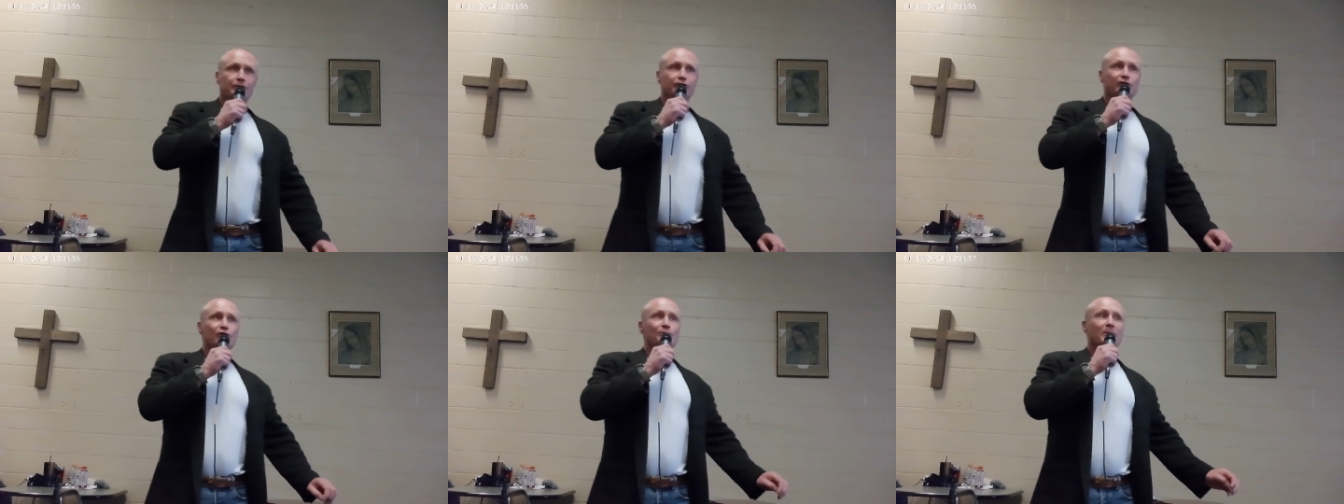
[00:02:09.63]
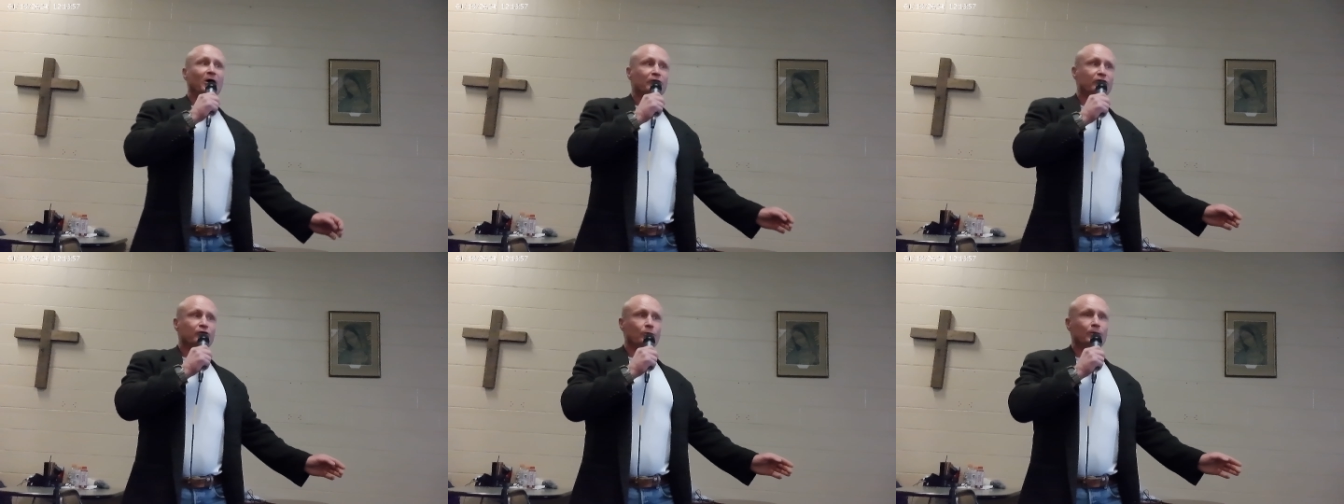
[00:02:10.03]
two
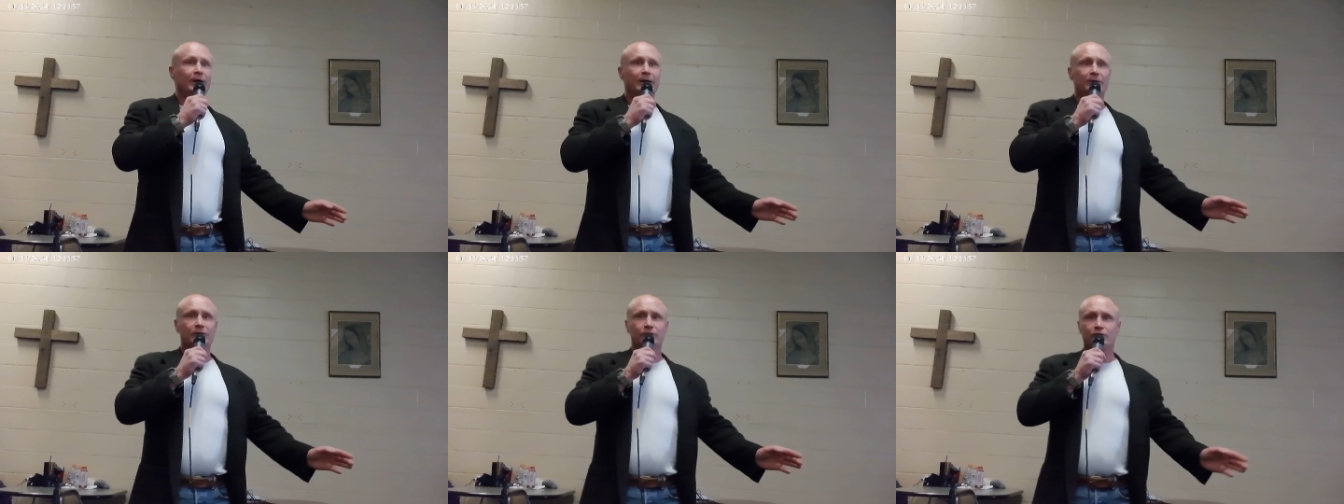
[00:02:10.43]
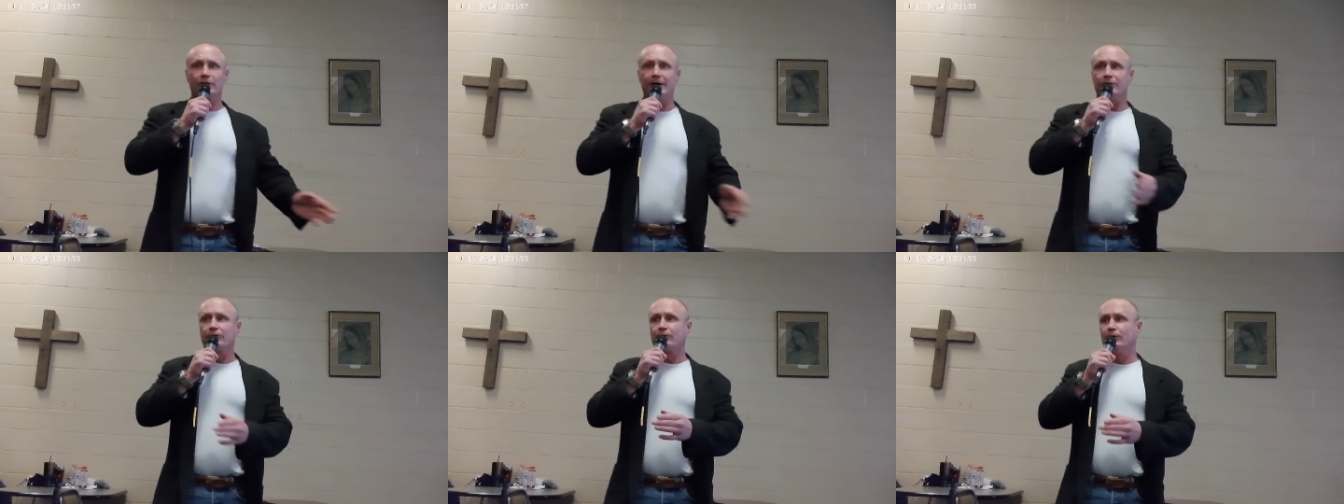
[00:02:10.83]
months to read it
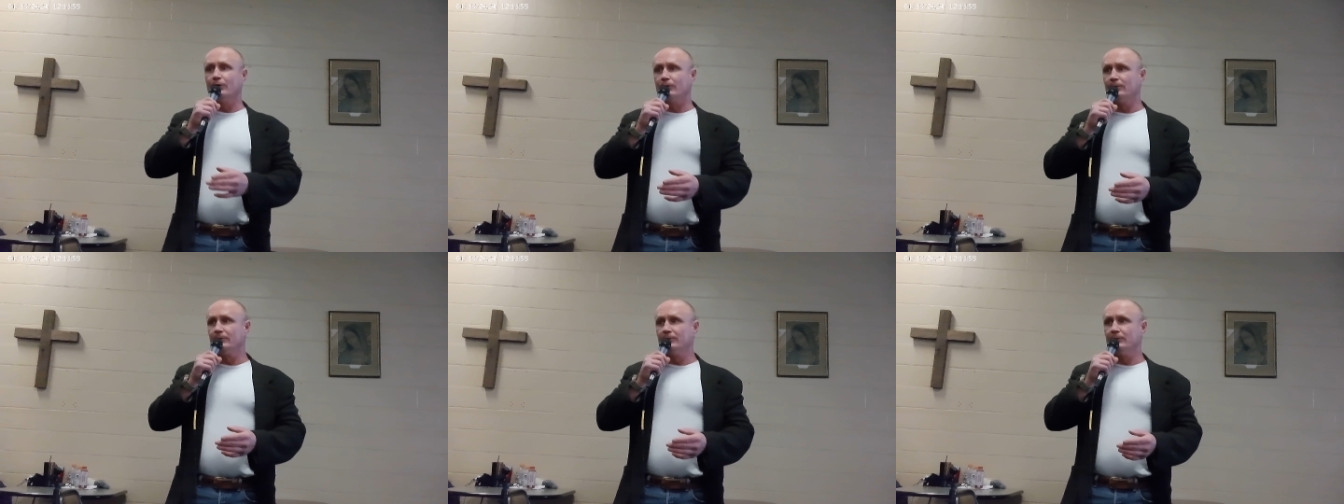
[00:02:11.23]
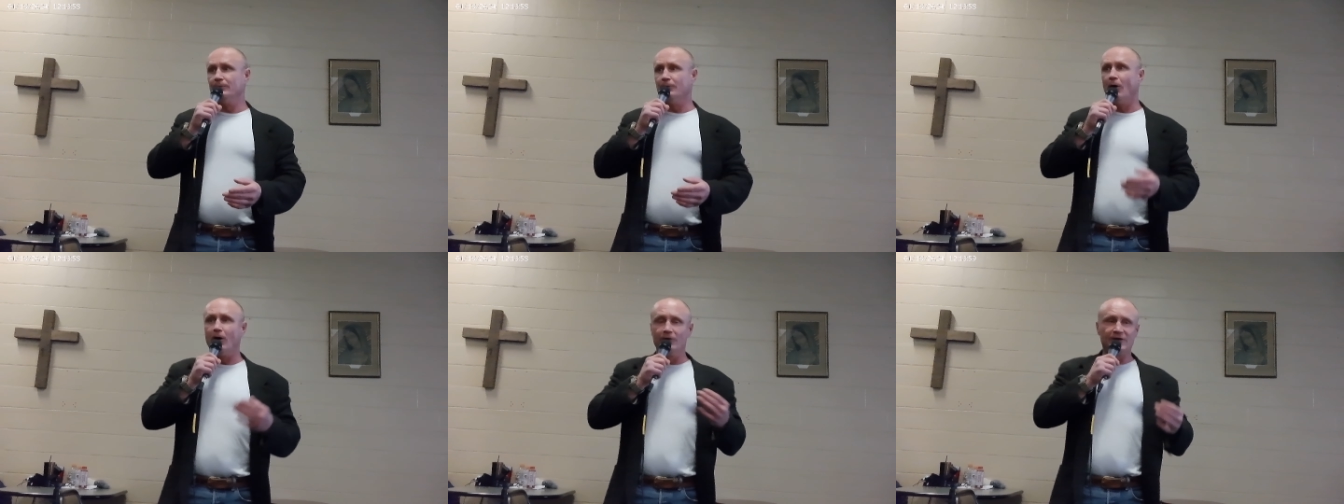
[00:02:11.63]
straight through,
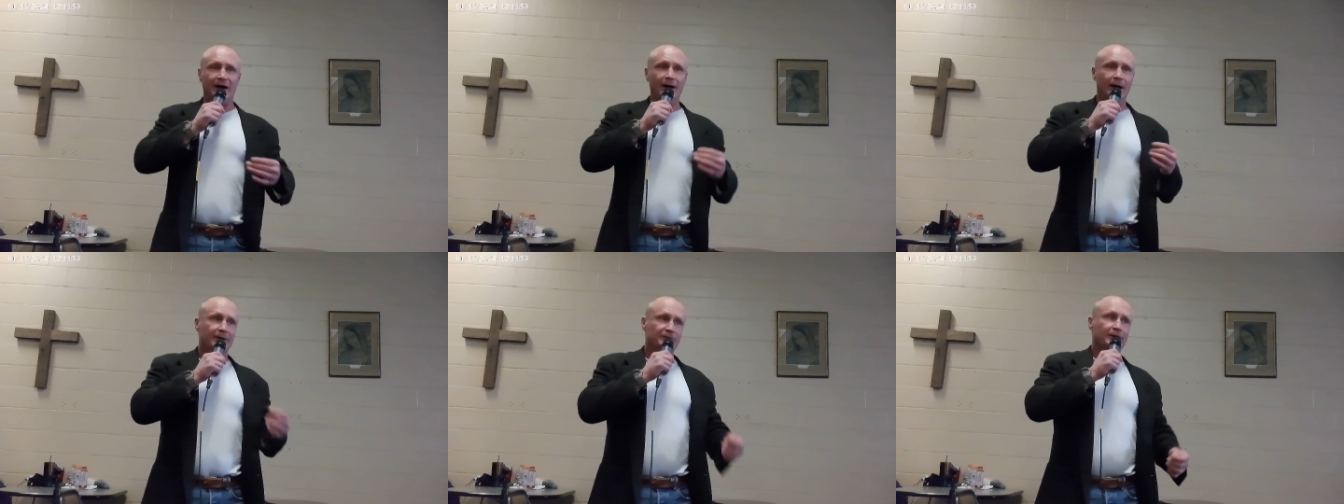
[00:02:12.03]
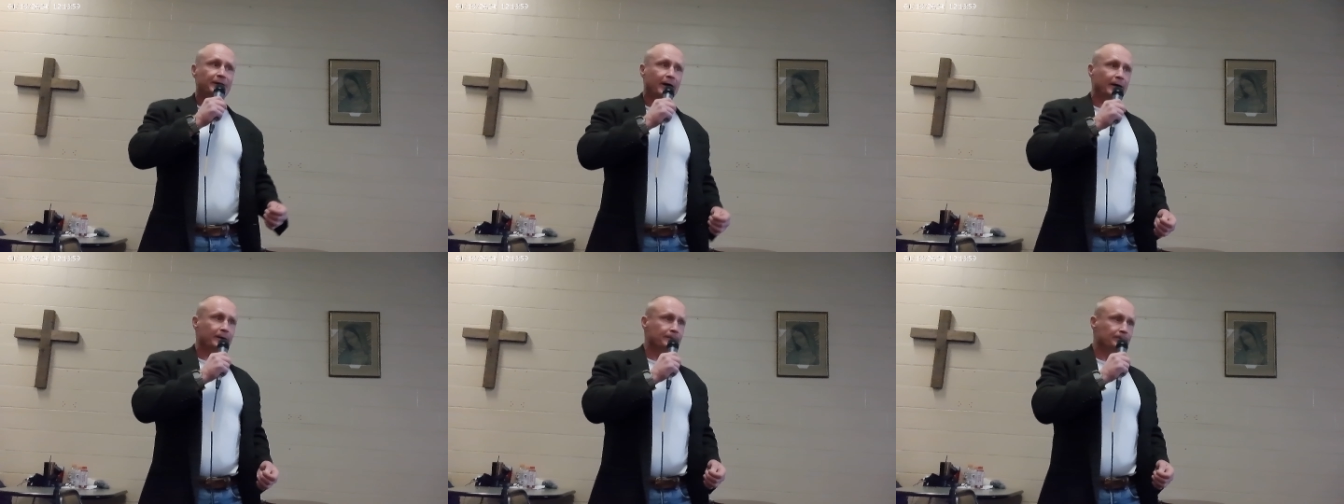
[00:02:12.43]
all day, every
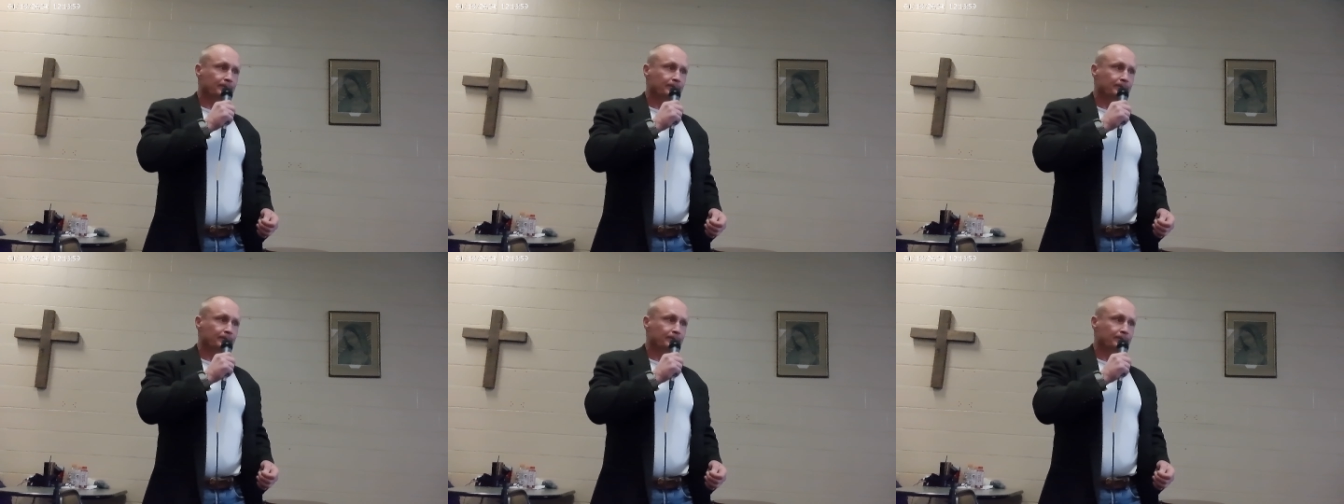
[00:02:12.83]
day.